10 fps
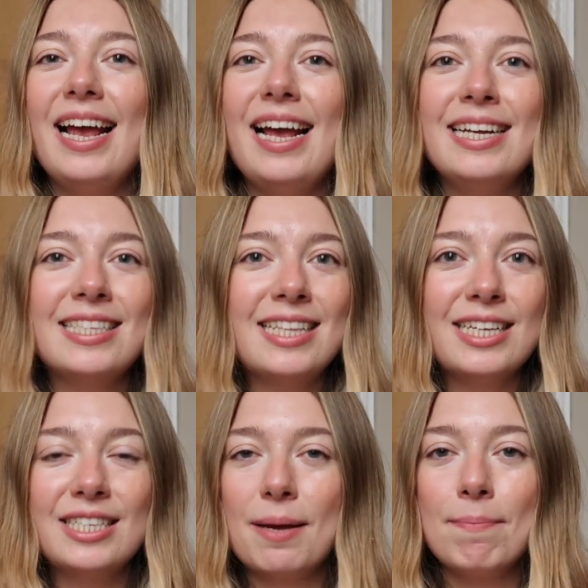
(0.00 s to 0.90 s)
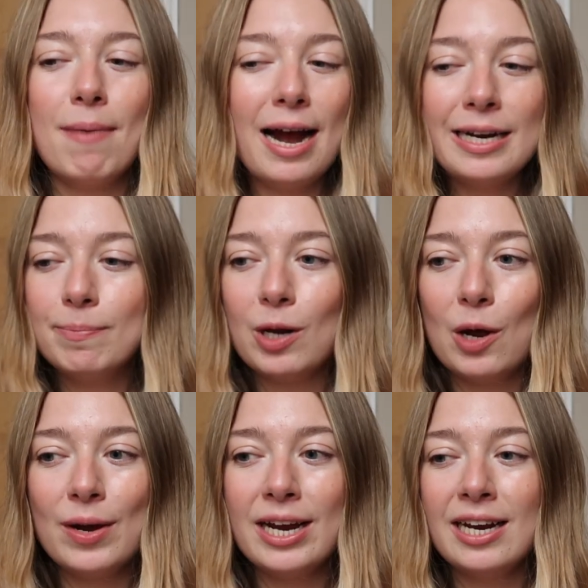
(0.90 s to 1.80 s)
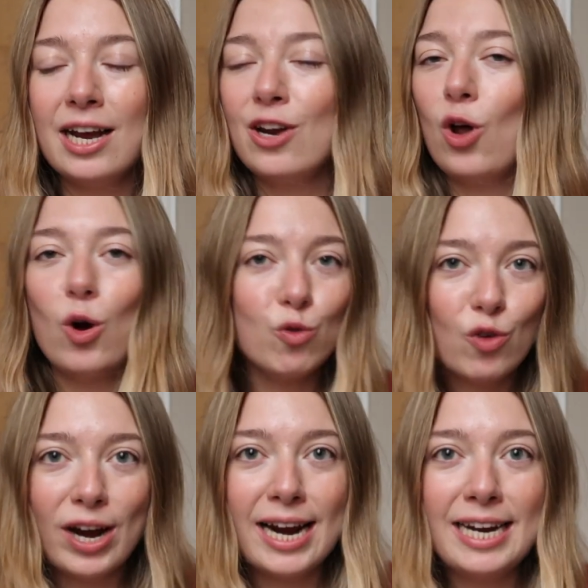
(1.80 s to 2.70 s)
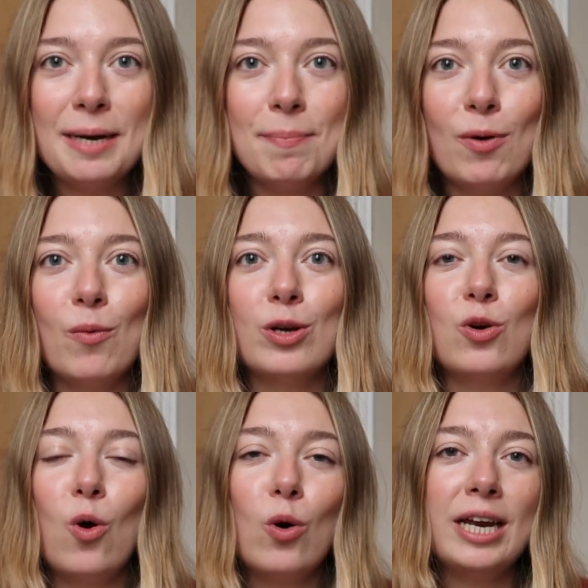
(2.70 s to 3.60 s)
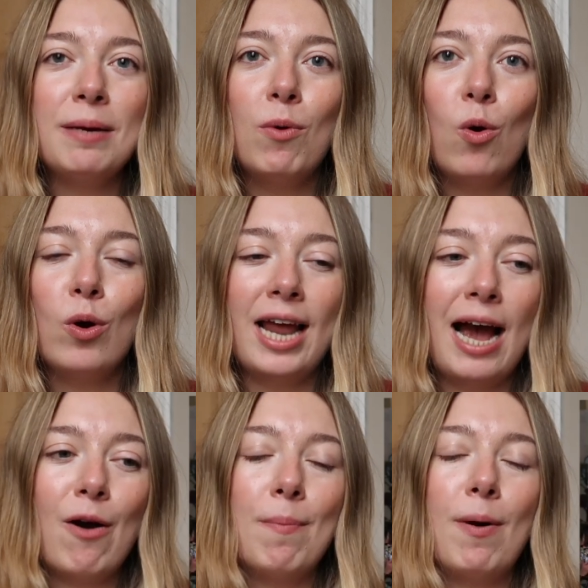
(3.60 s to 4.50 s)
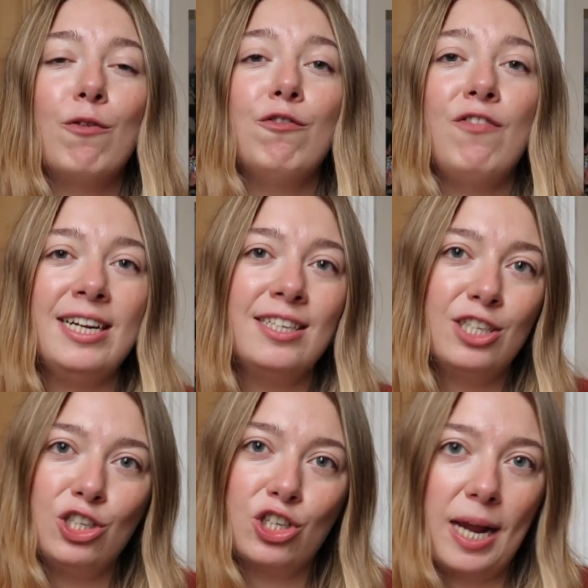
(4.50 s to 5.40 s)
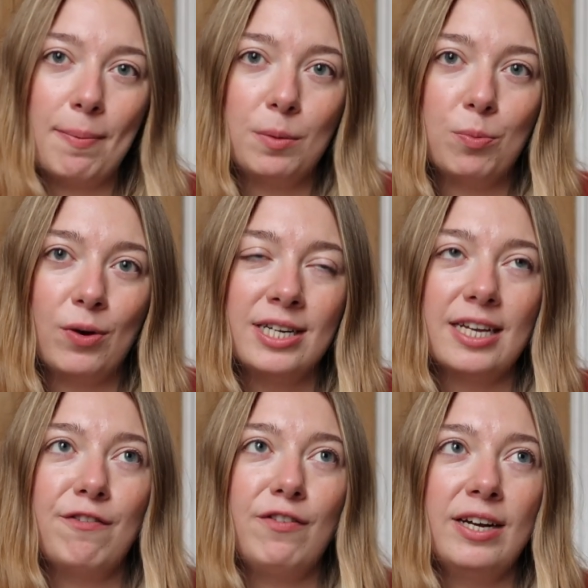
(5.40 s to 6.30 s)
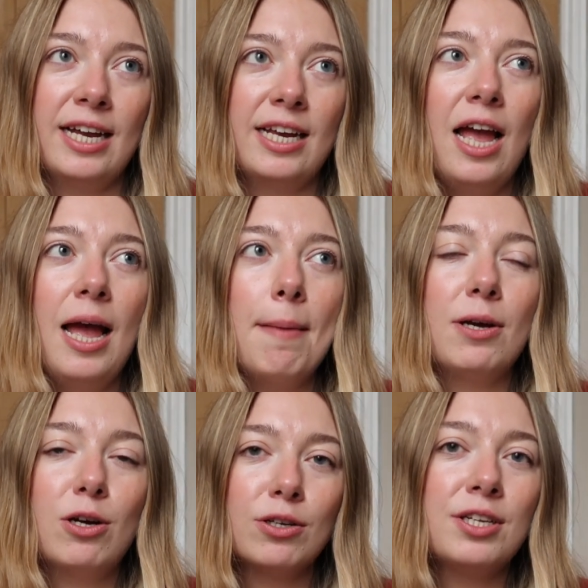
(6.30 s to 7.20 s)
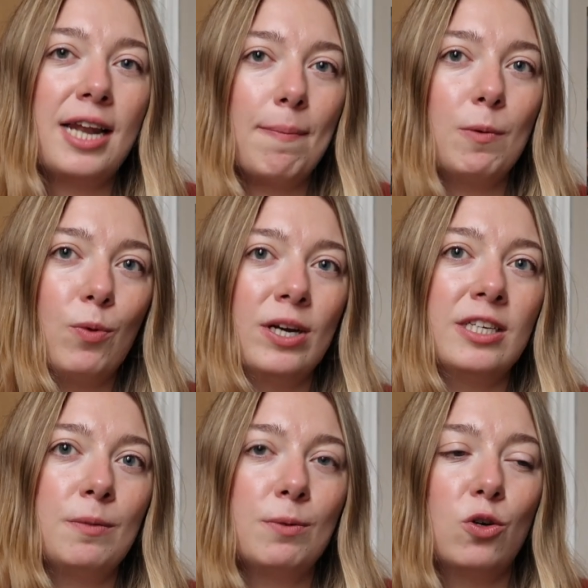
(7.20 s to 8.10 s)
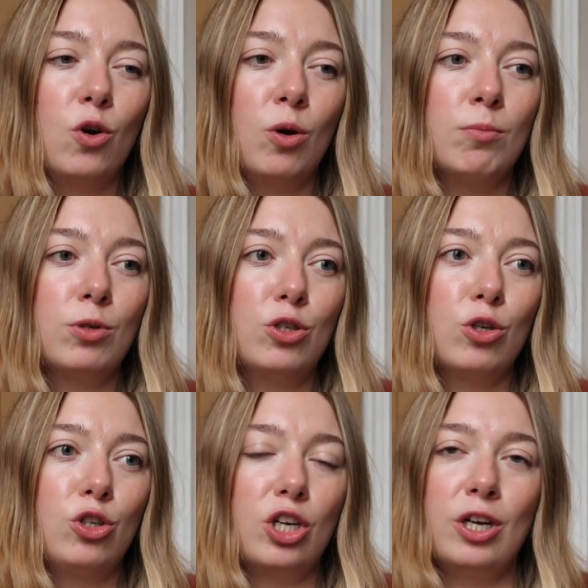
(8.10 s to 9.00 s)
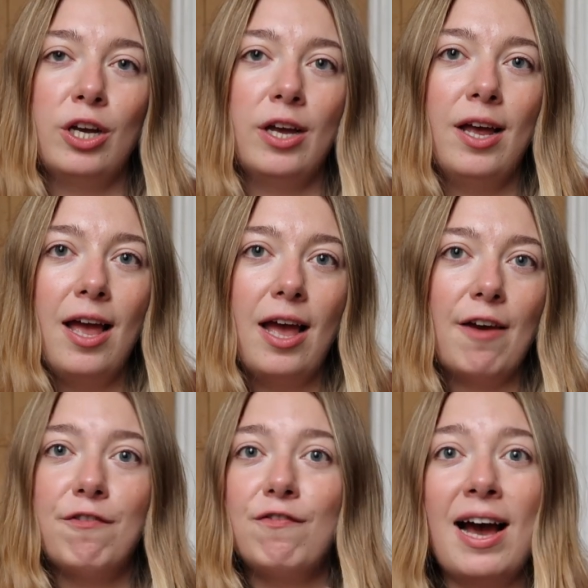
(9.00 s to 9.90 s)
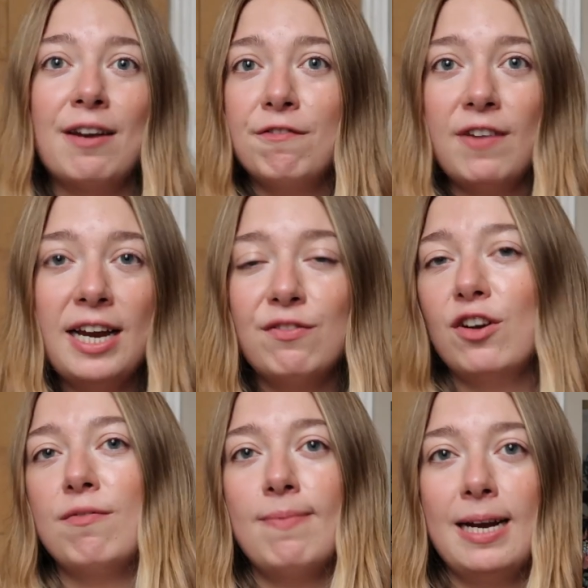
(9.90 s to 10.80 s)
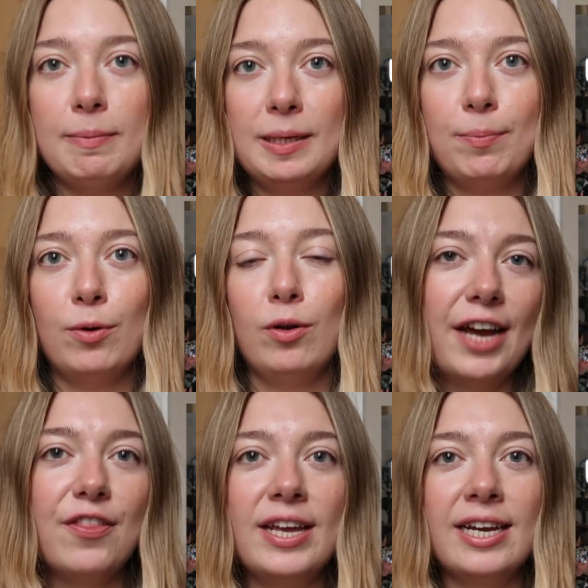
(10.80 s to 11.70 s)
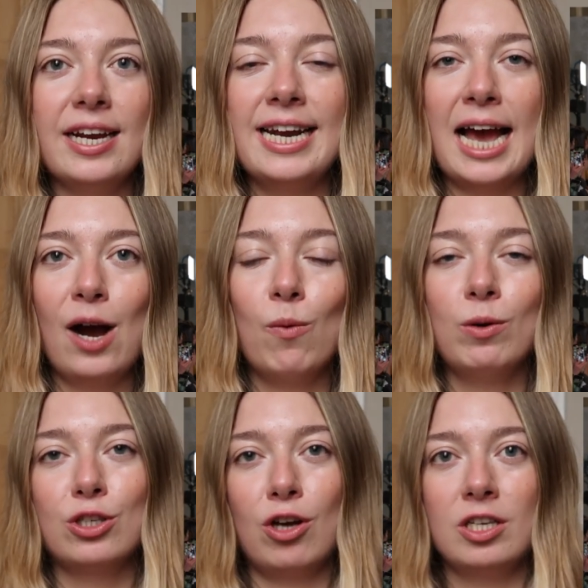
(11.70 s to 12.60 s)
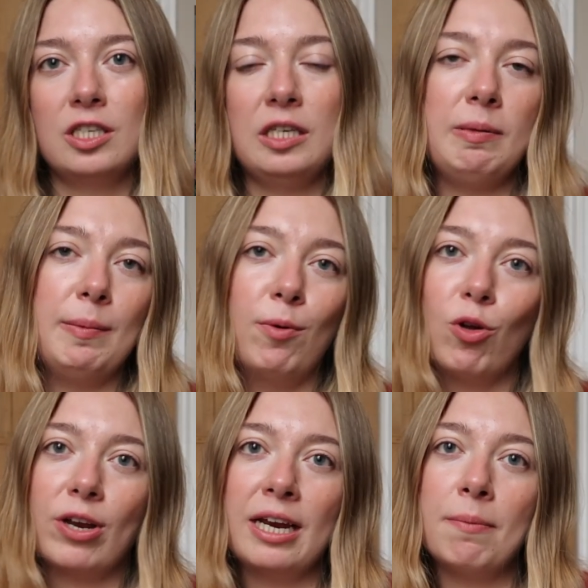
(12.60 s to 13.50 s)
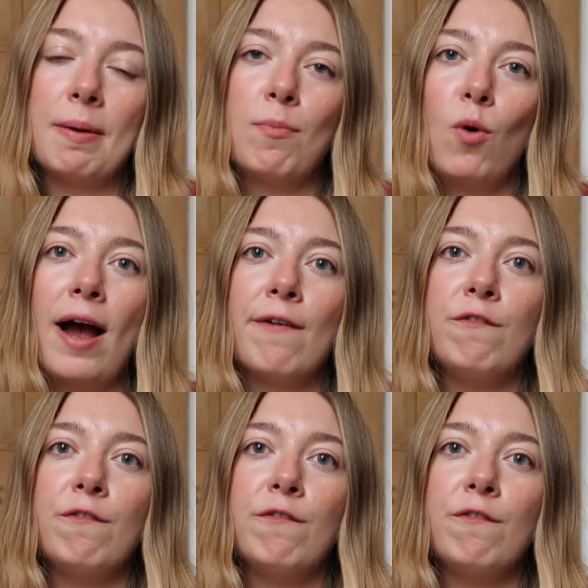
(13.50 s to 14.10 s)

Is this mind-blowing? Not really, but we're talking more now about vintage leopard print. I feel like because leopard print has become such a fan favourite of many people, I think now we'll start to see people looking a bit more at